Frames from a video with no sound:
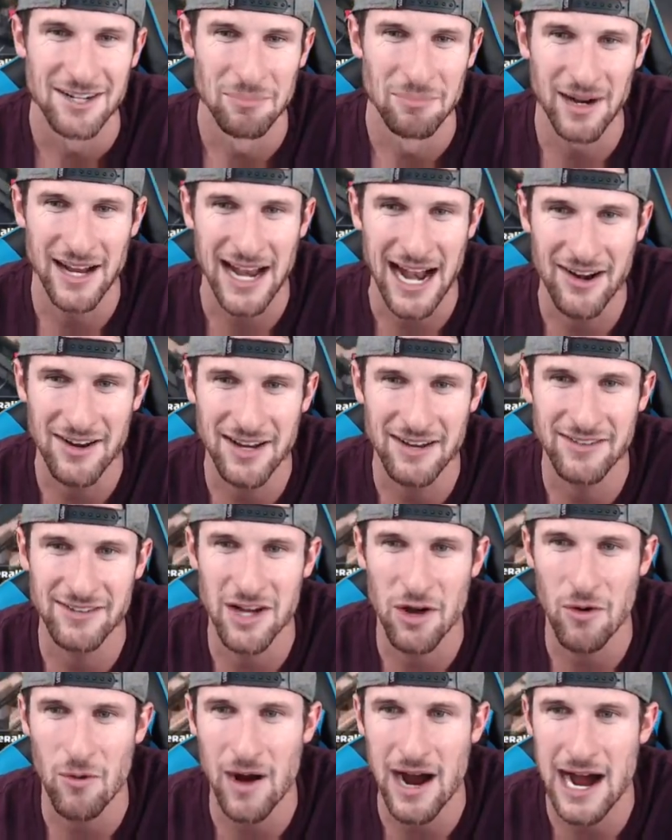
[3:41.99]
But I don't even
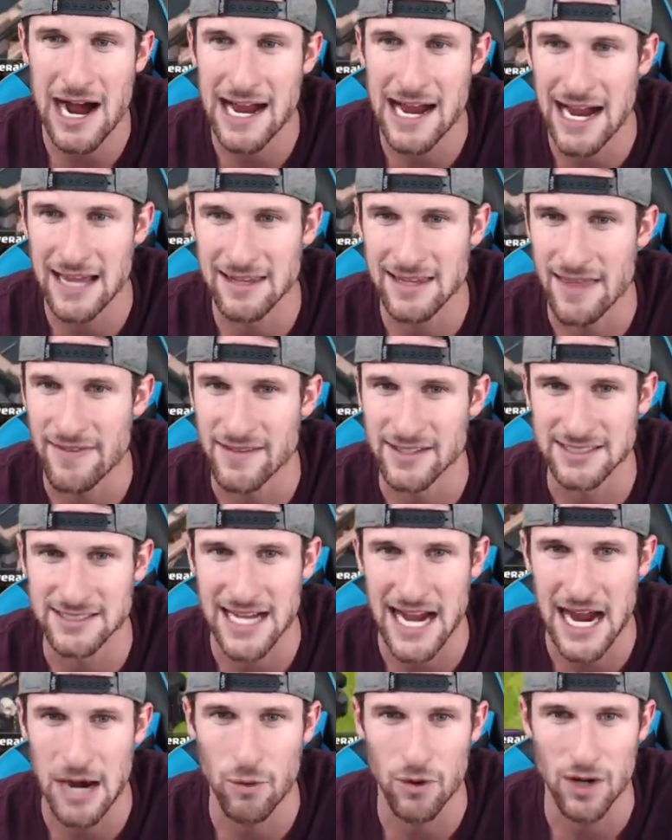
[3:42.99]
know why I let this
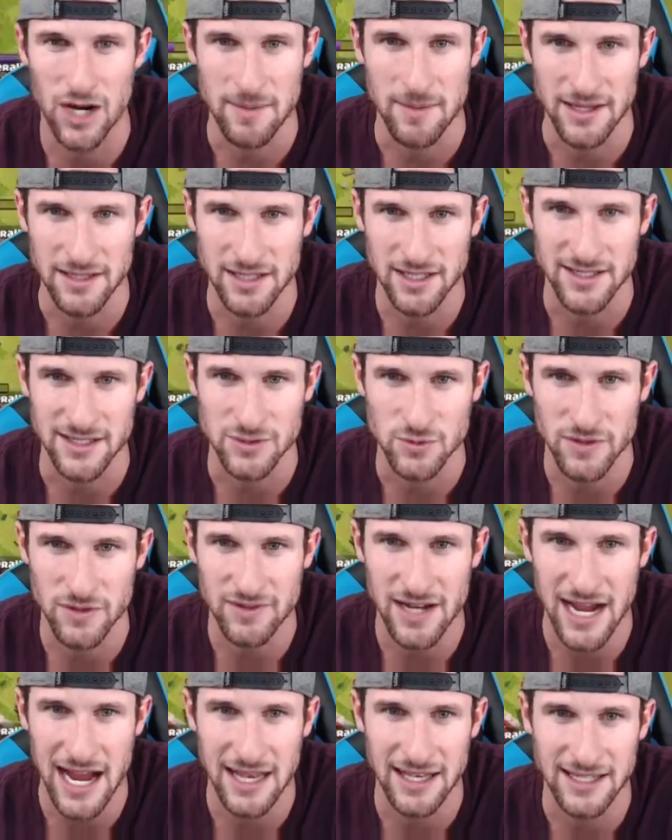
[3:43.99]
guy worry me. Look at this.
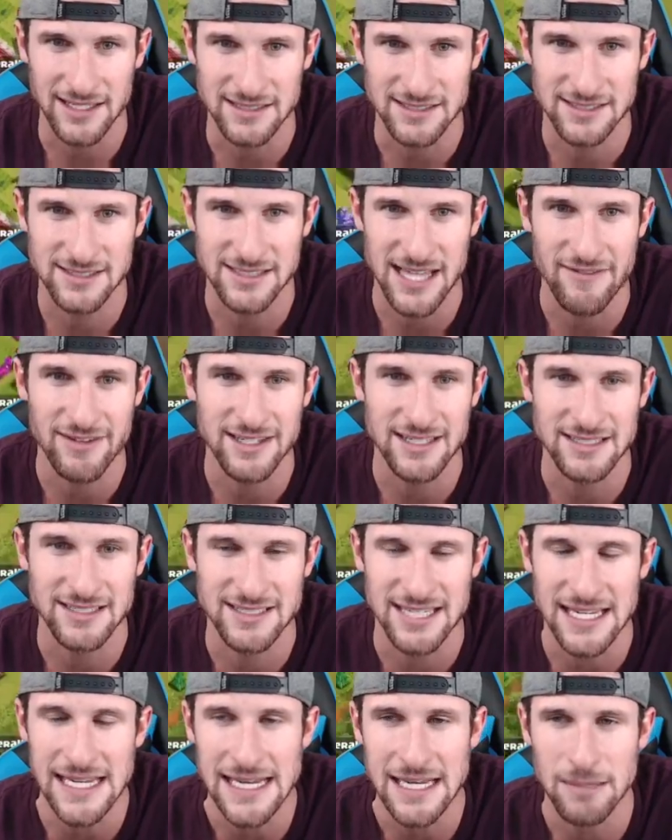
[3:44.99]
We've got like
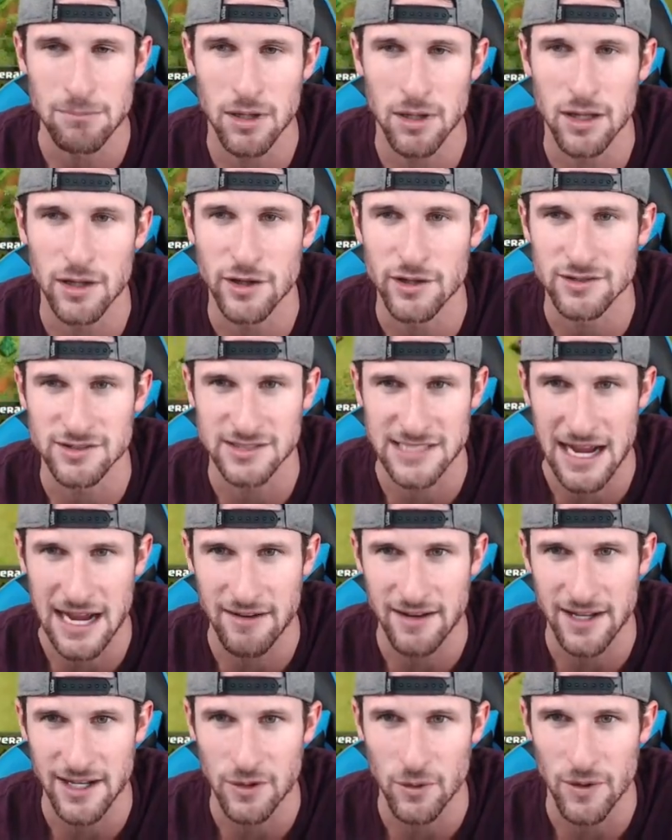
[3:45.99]
17 balloons
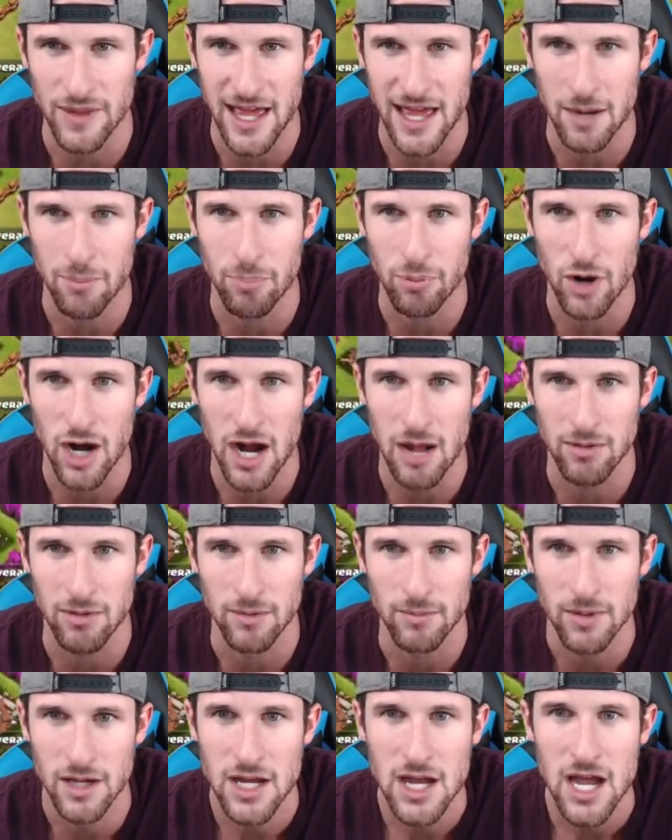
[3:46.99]
down here without a
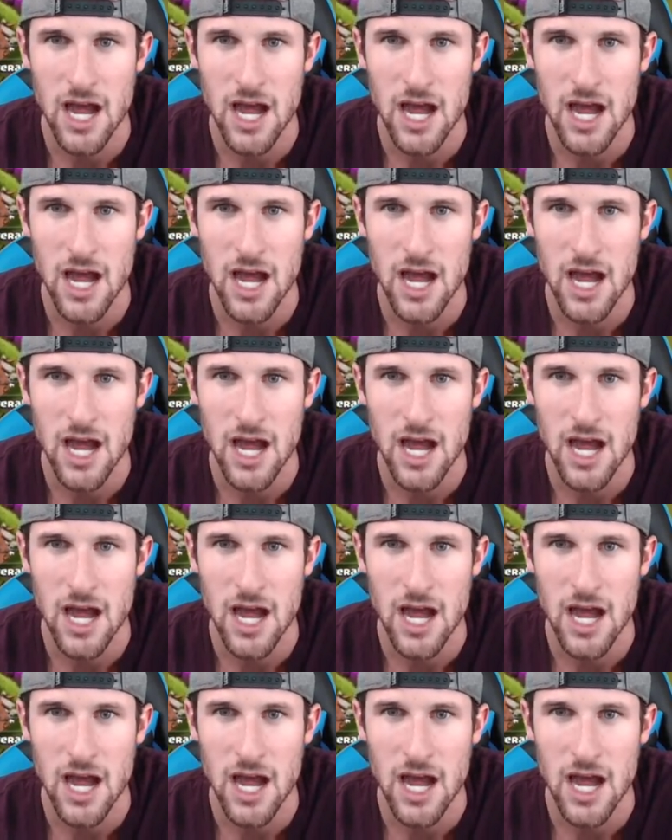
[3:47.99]
problem.